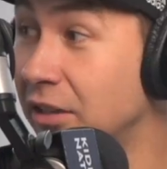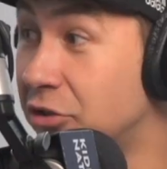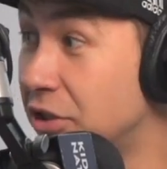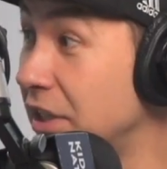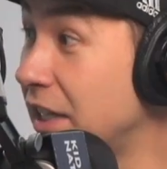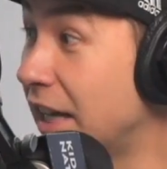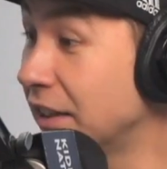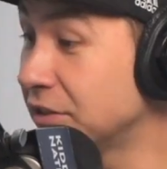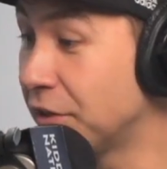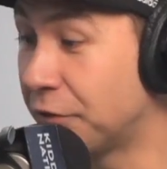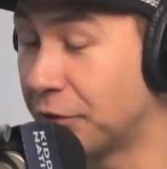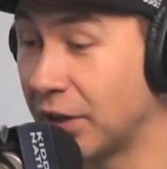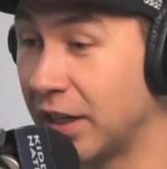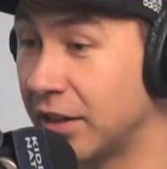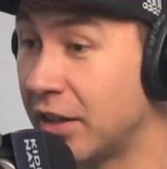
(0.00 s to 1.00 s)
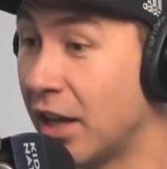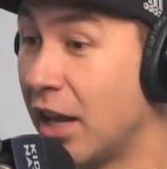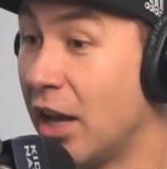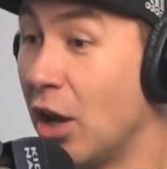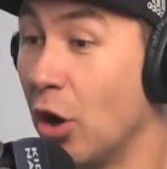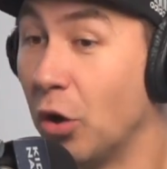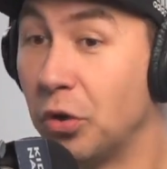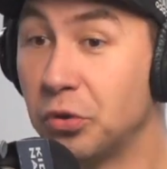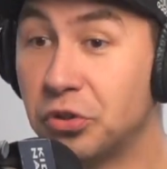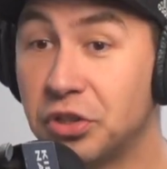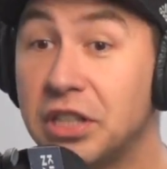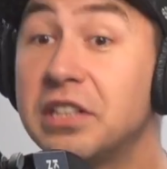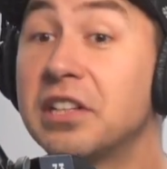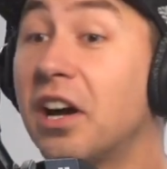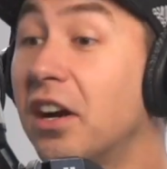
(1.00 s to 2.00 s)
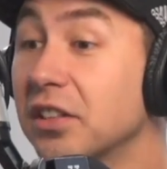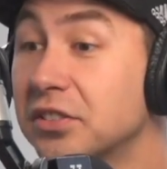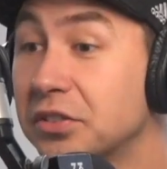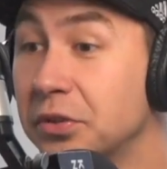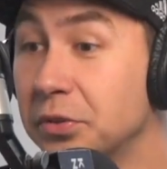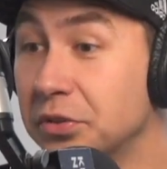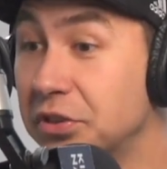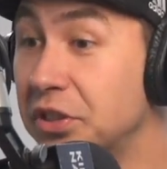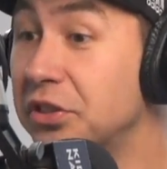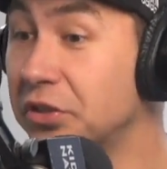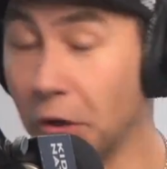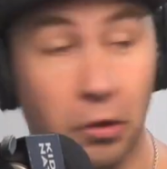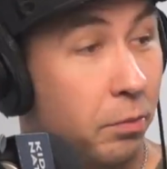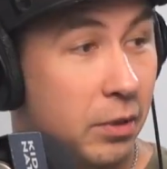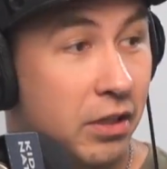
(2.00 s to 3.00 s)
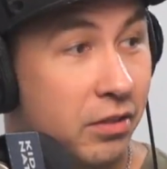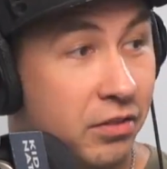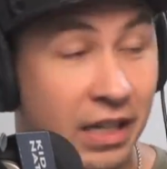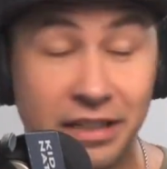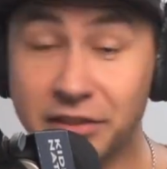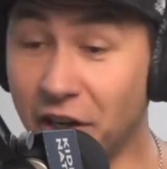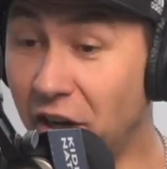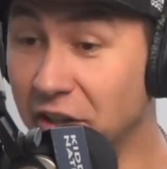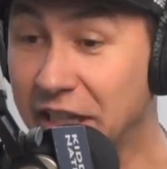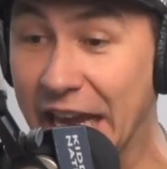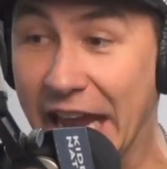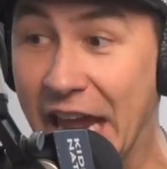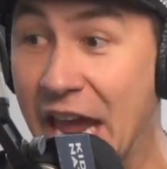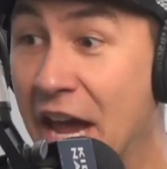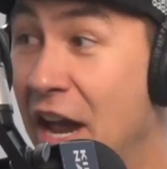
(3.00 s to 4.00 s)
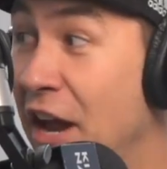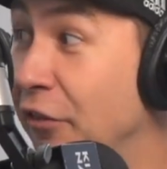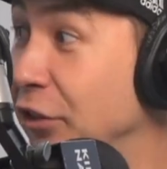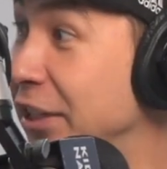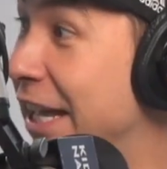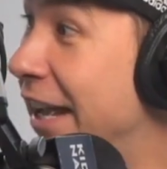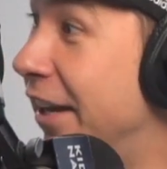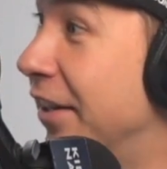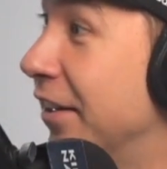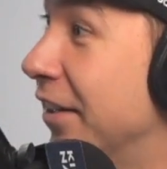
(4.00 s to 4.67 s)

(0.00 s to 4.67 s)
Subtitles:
she has a friend who she talks to, and she showed me. They talk every day.